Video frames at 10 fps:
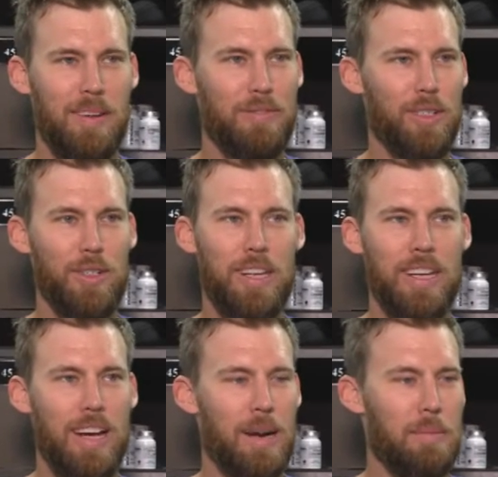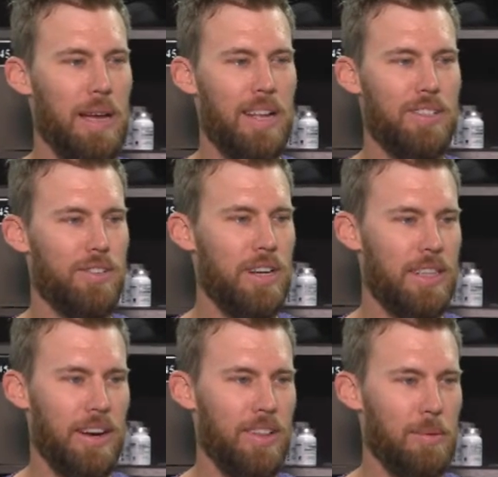fluky kind of bad streak
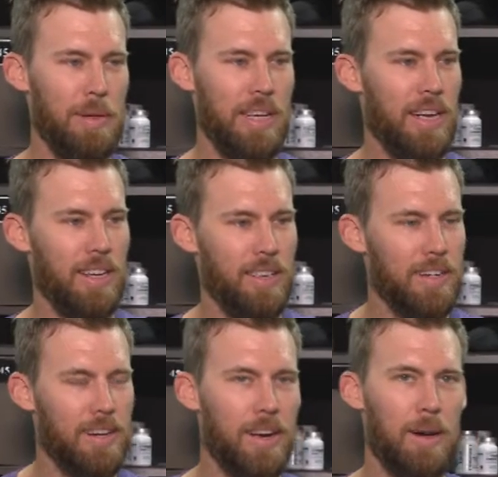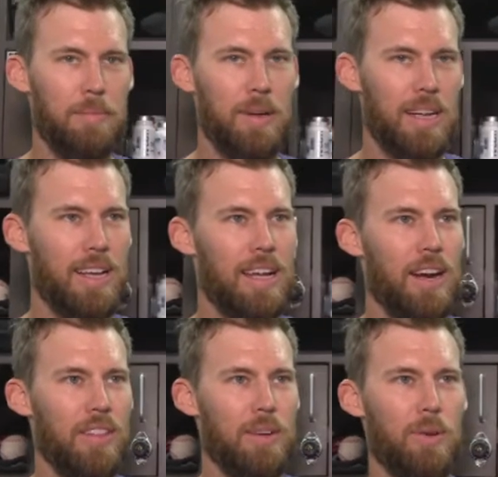there at the beginning. Um,
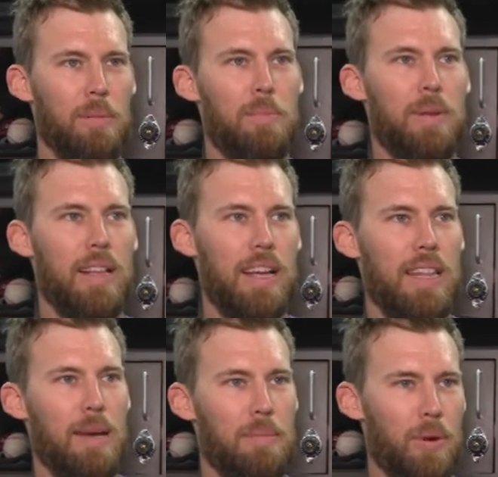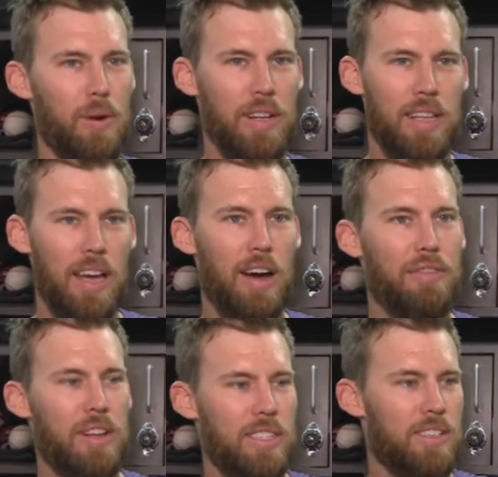I don't think we were playing that poorly. The
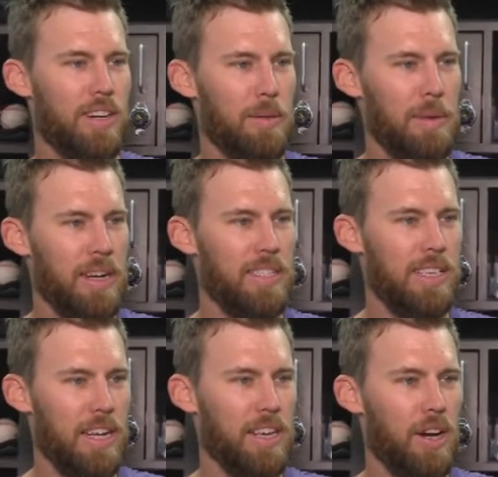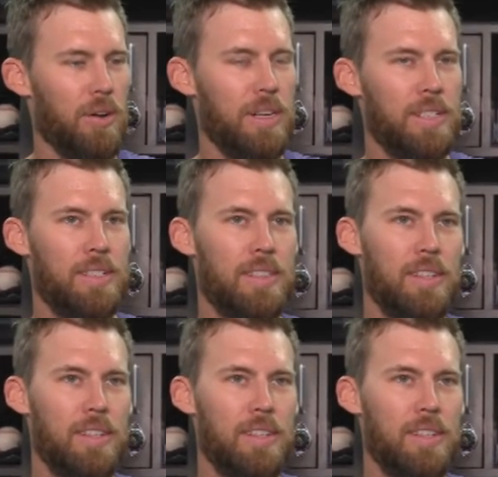offense took a minute to get going.